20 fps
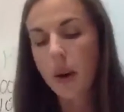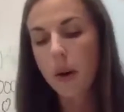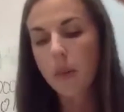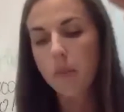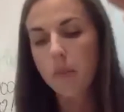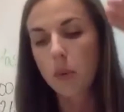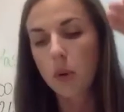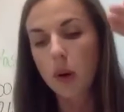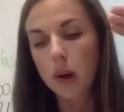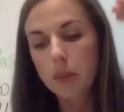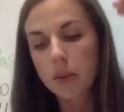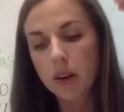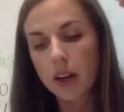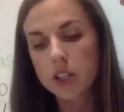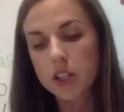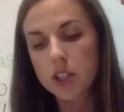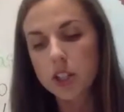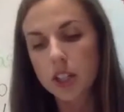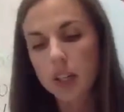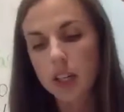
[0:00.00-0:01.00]
more
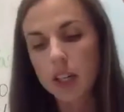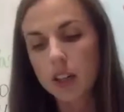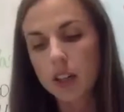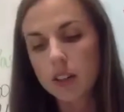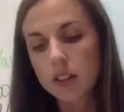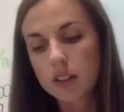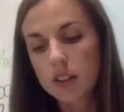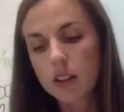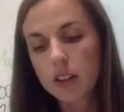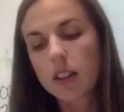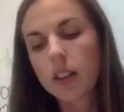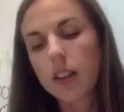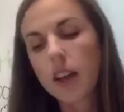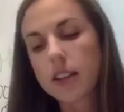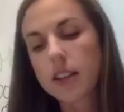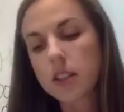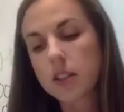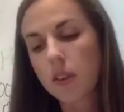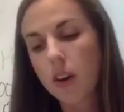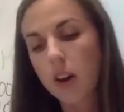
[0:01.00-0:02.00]
pressure,
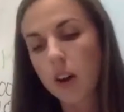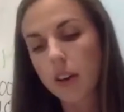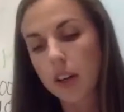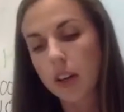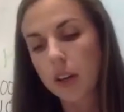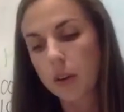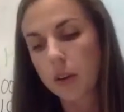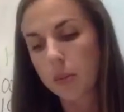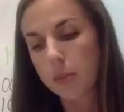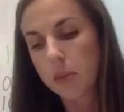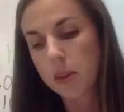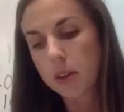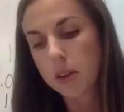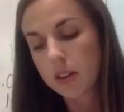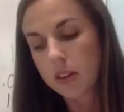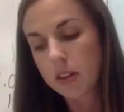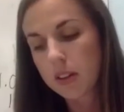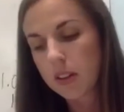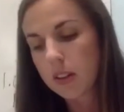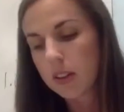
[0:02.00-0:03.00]
less volume,
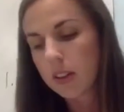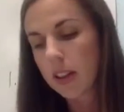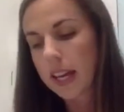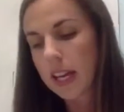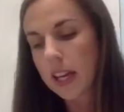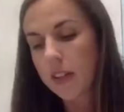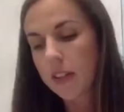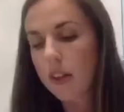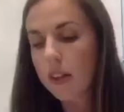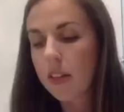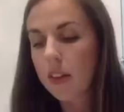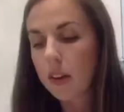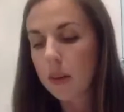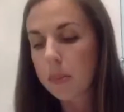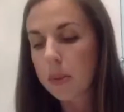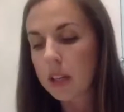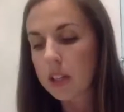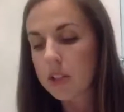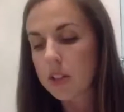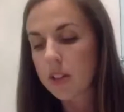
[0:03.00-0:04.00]
like in the third
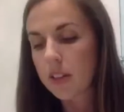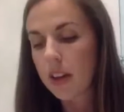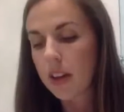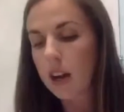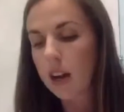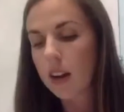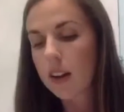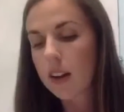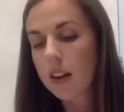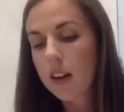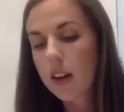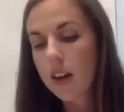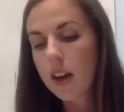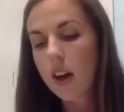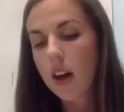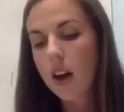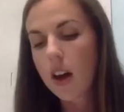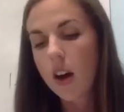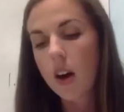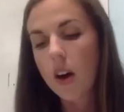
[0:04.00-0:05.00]
picture there,
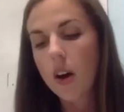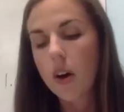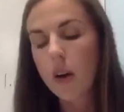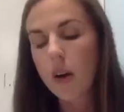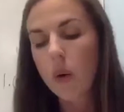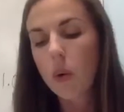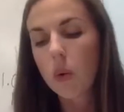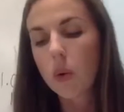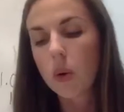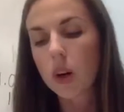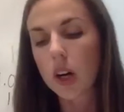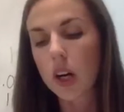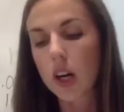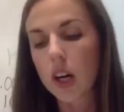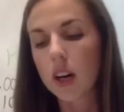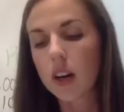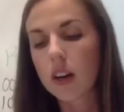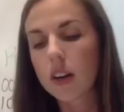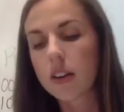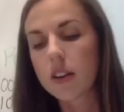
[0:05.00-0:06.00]

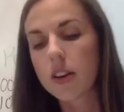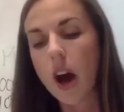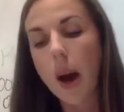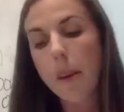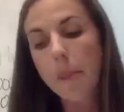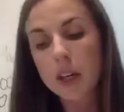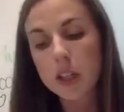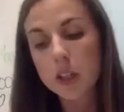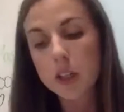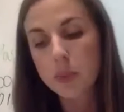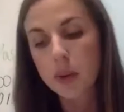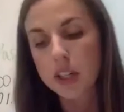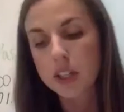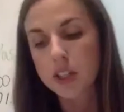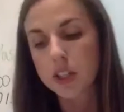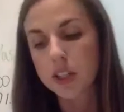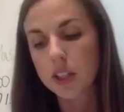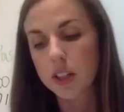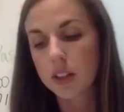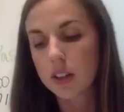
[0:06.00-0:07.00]
or not much
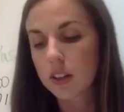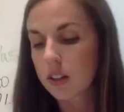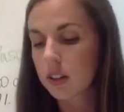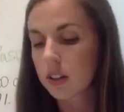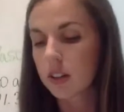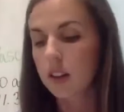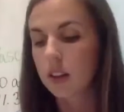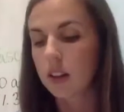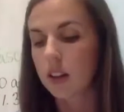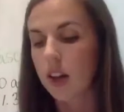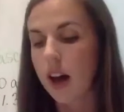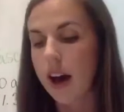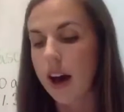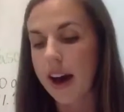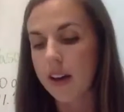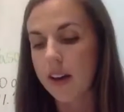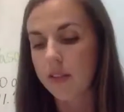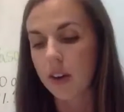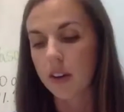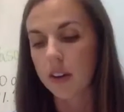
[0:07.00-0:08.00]
pressure,
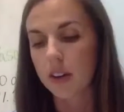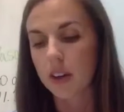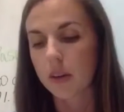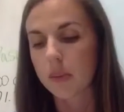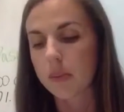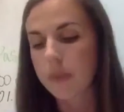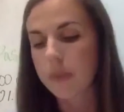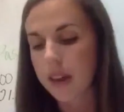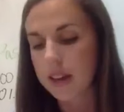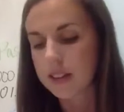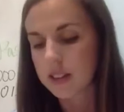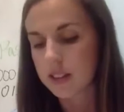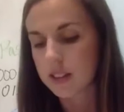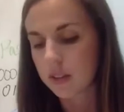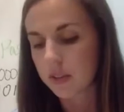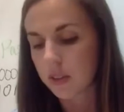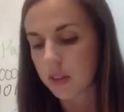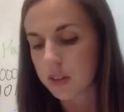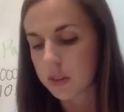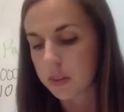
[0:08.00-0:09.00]
high volume, as in the
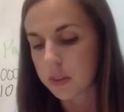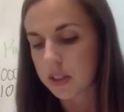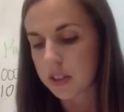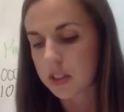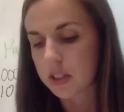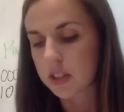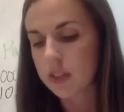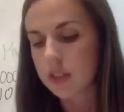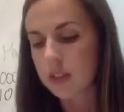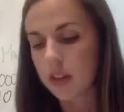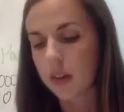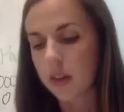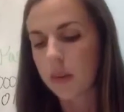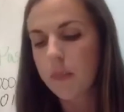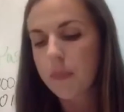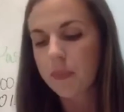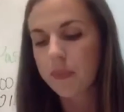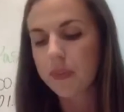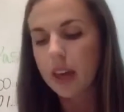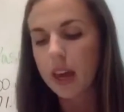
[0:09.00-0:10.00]
first picture. So
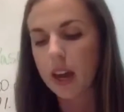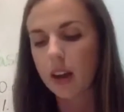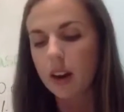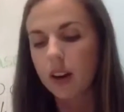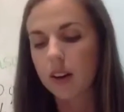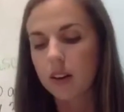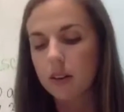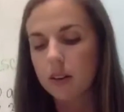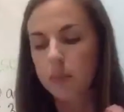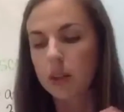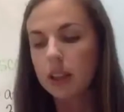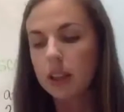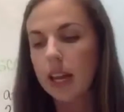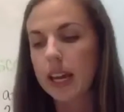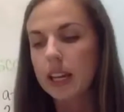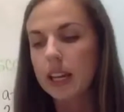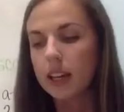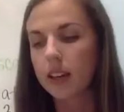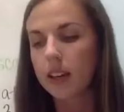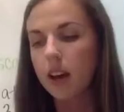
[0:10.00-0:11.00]
they're
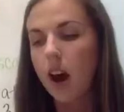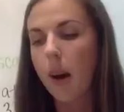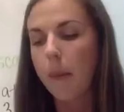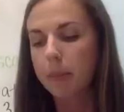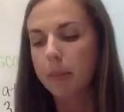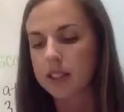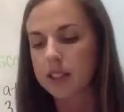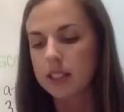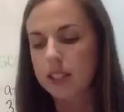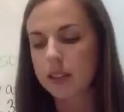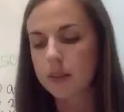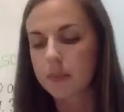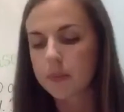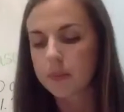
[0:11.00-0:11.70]
related, opposite.